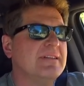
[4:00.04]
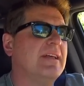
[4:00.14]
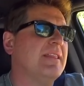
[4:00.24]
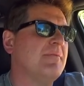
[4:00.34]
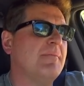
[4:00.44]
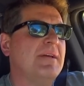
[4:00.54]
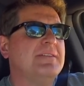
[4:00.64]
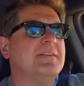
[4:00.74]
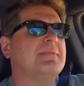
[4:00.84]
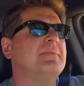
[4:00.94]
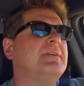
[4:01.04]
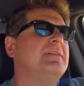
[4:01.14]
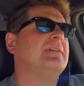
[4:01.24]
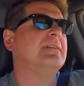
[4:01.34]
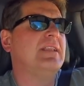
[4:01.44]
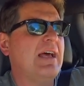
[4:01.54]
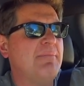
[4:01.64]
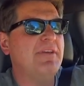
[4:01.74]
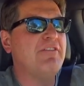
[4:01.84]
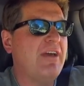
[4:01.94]
let the momentum not
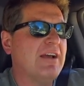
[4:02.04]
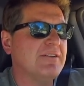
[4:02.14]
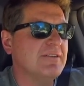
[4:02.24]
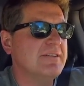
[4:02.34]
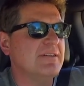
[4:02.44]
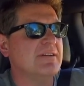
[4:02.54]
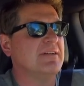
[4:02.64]
be a factor.